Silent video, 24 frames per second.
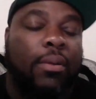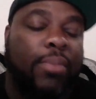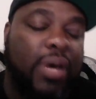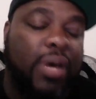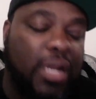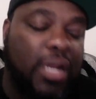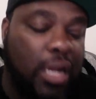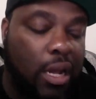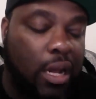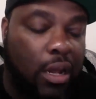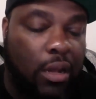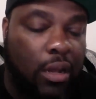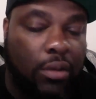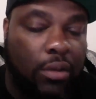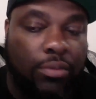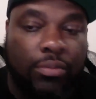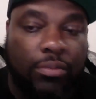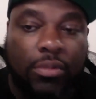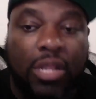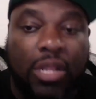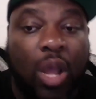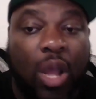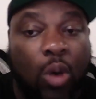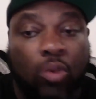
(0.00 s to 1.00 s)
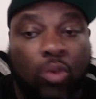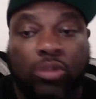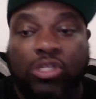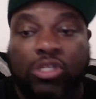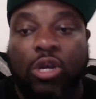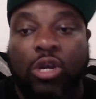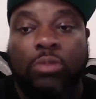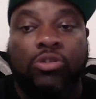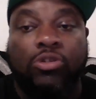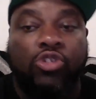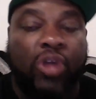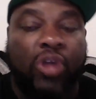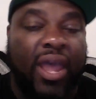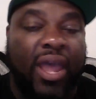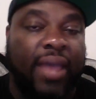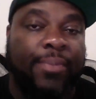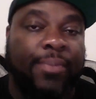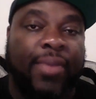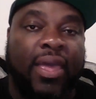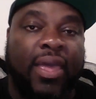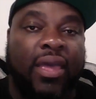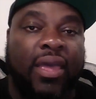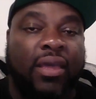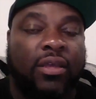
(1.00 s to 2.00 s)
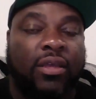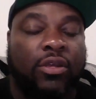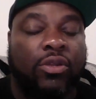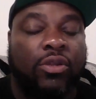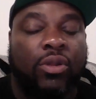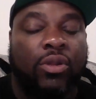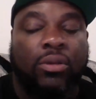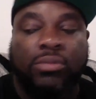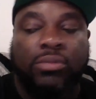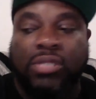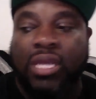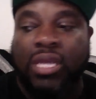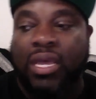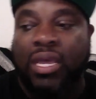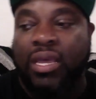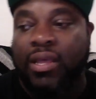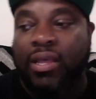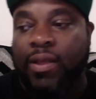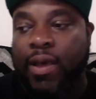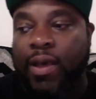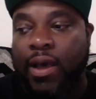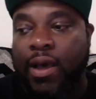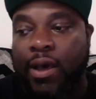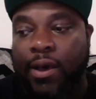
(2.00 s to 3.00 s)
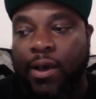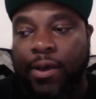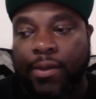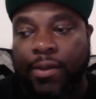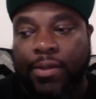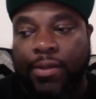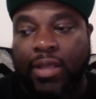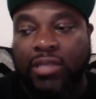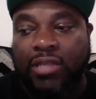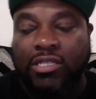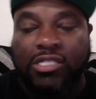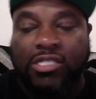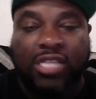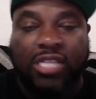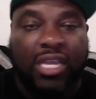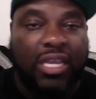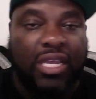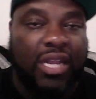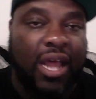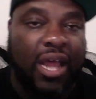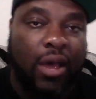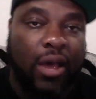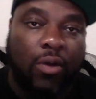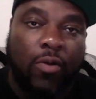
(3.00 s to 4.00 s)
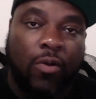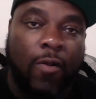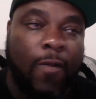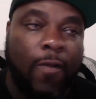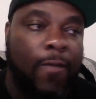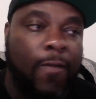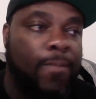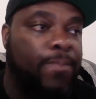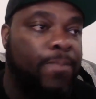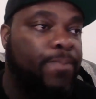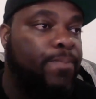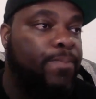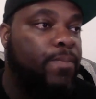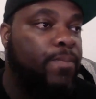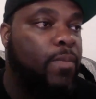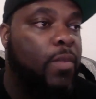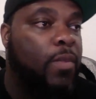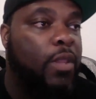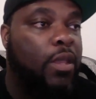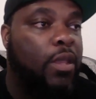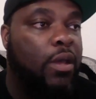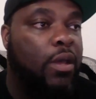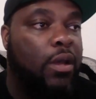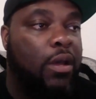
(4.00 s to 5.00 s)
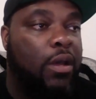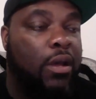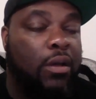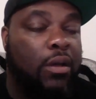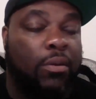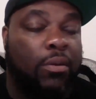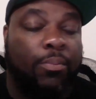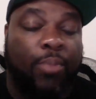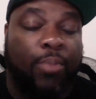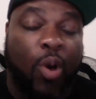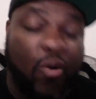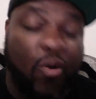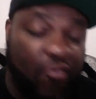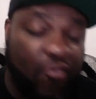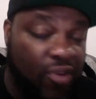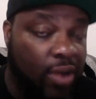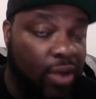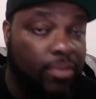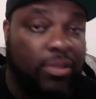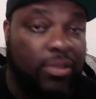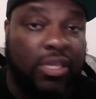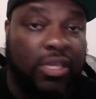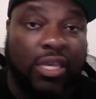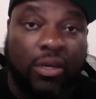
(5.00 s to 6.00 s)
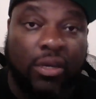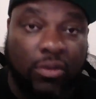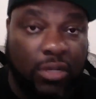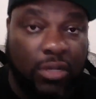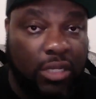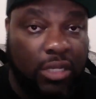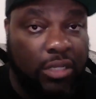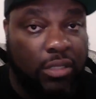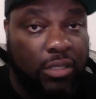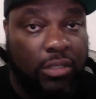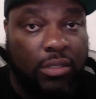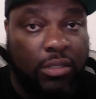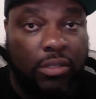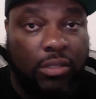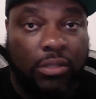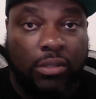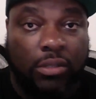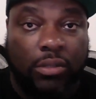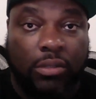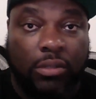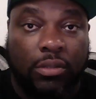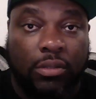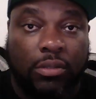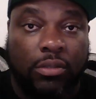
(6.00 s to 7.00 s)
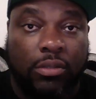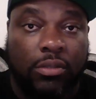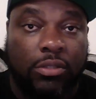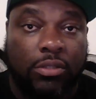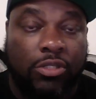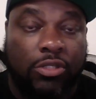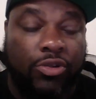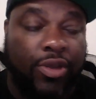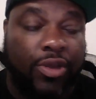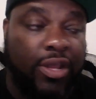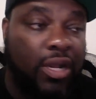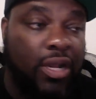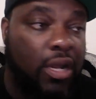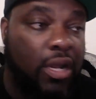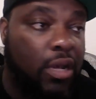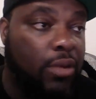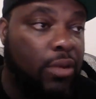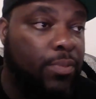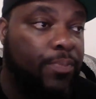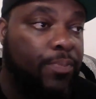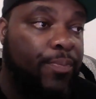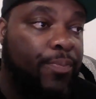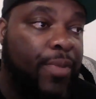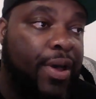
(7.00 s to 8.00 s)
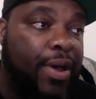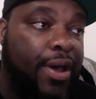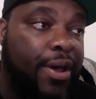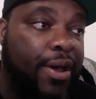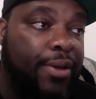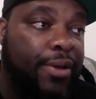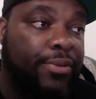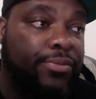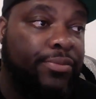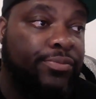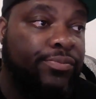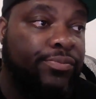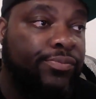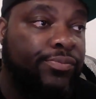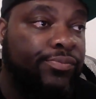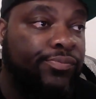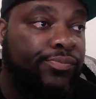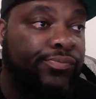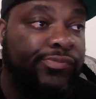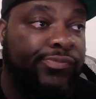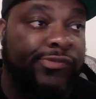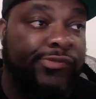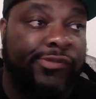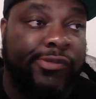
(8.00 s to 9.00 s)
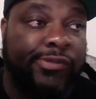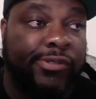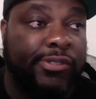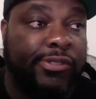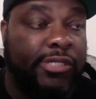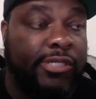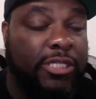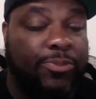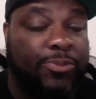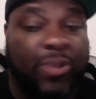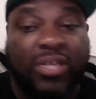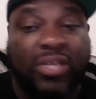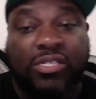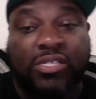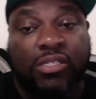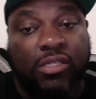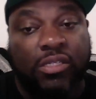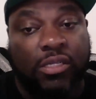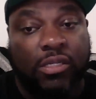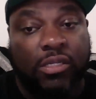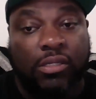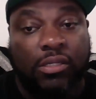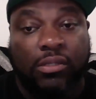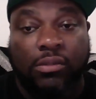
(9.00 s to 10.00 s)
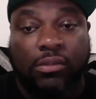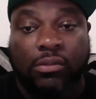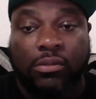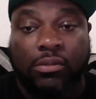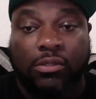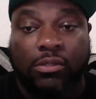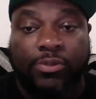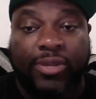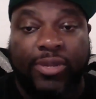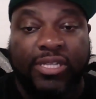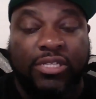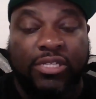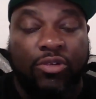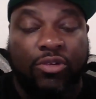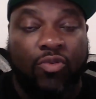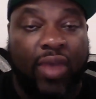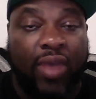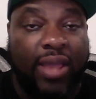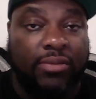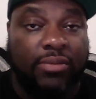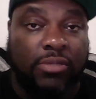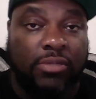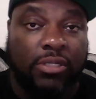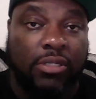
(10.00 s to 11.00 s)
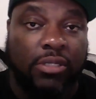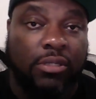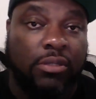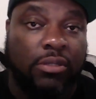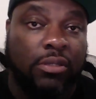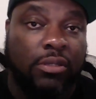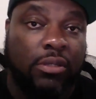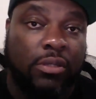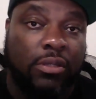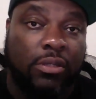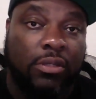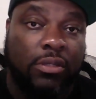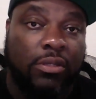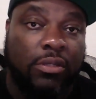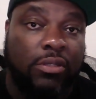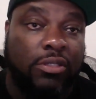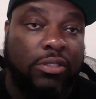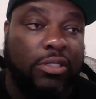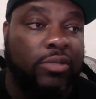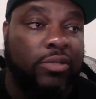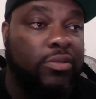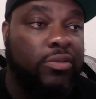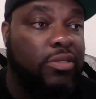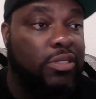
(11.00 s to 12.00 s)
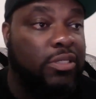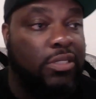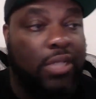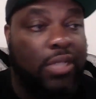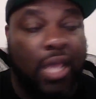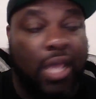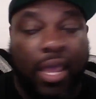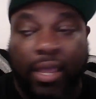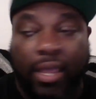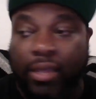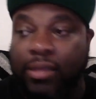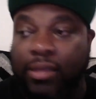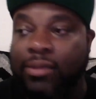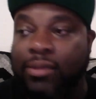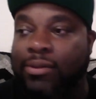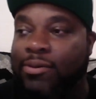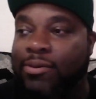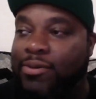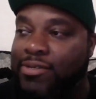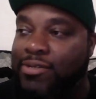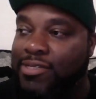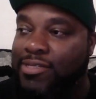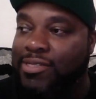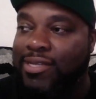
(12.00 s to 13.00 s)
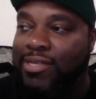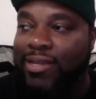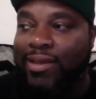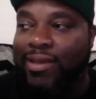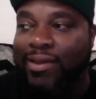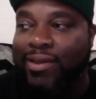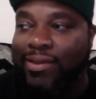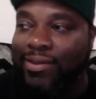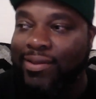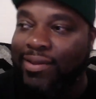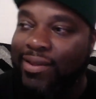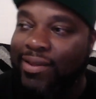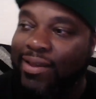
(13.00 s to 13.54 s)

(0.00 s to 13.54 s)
But no, dope track, man. You know what I'm saying? You have to check it out. Both of them killed it, straight up. Especially Rapsody. She was just like she said.